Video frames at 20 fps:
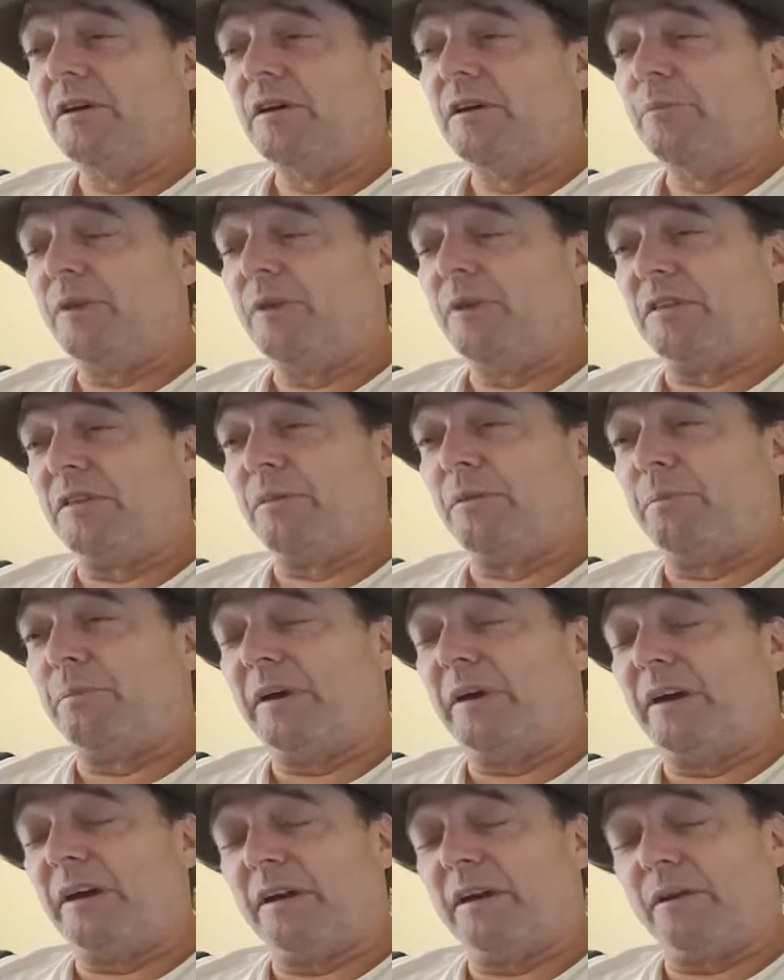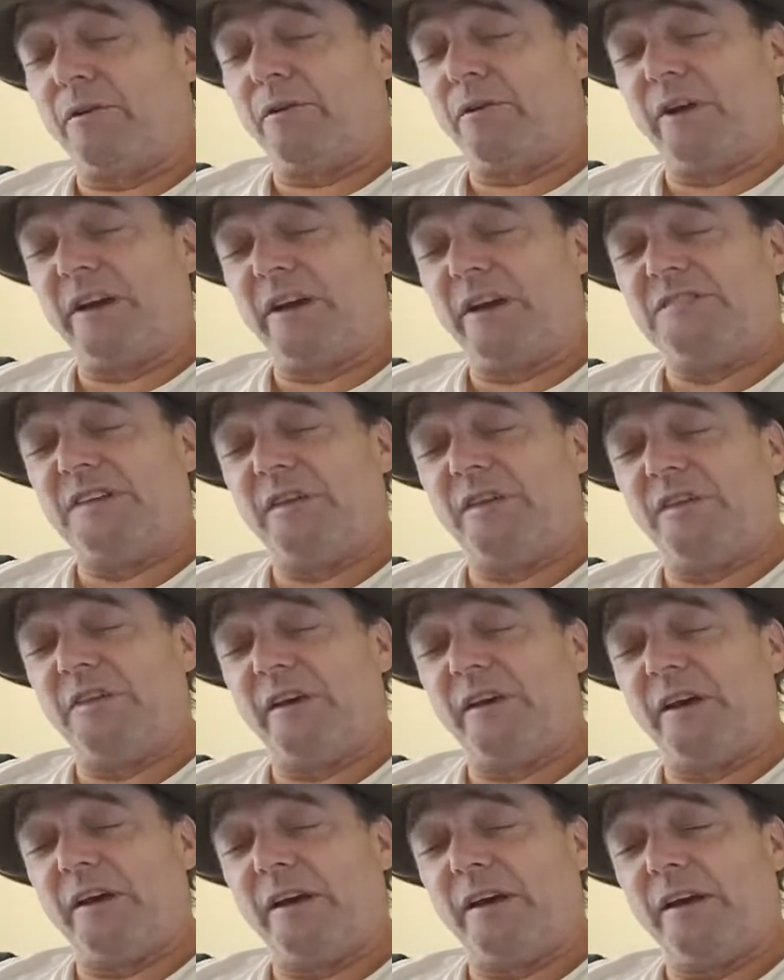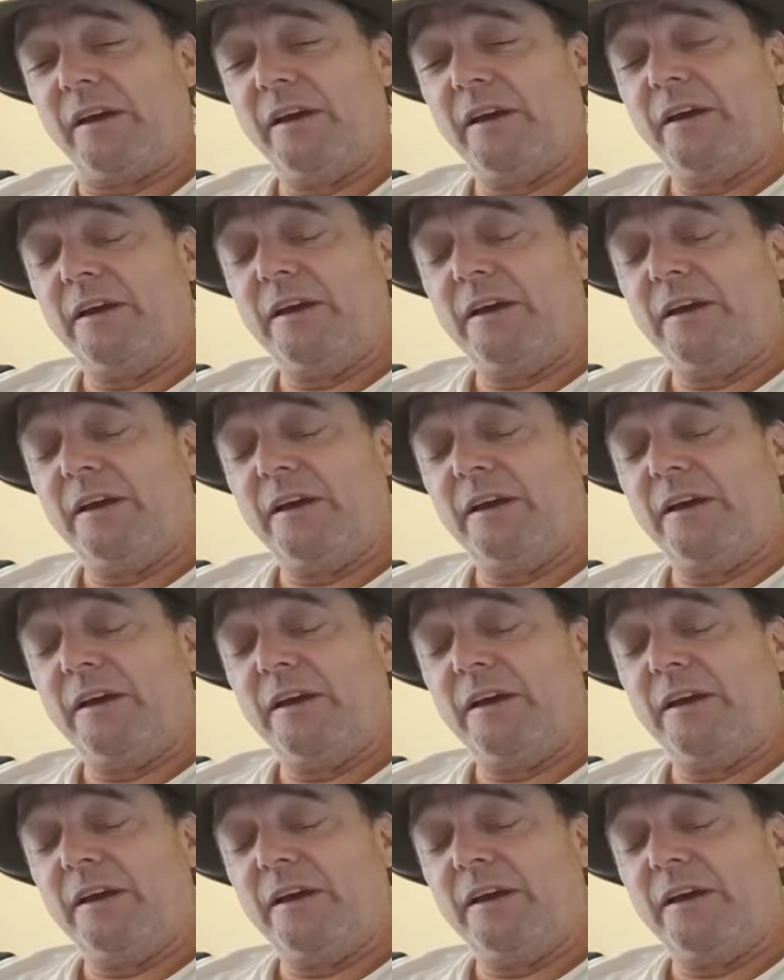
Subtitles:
But the big crazy thing